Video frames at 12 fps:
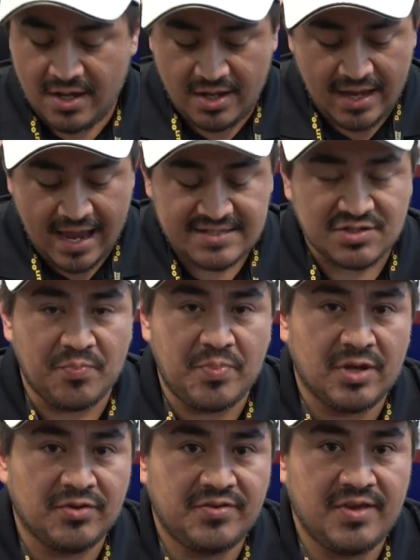it has a
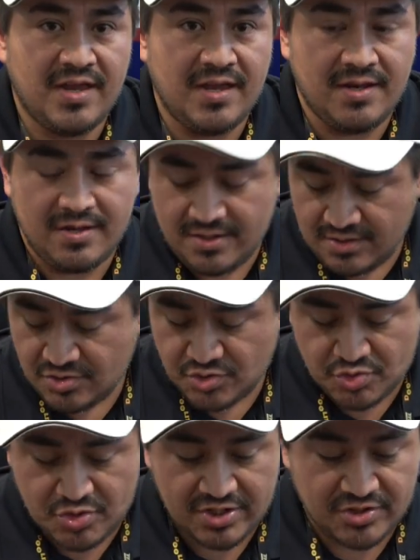built-in
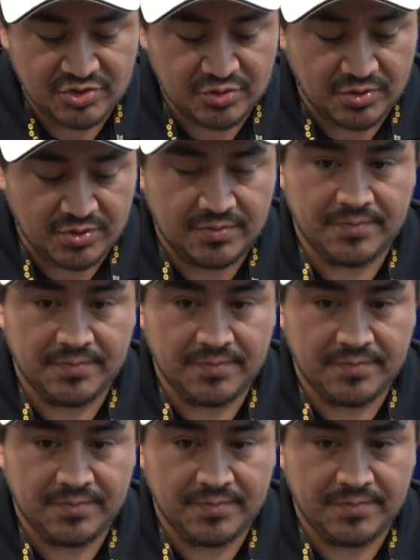trigger tool.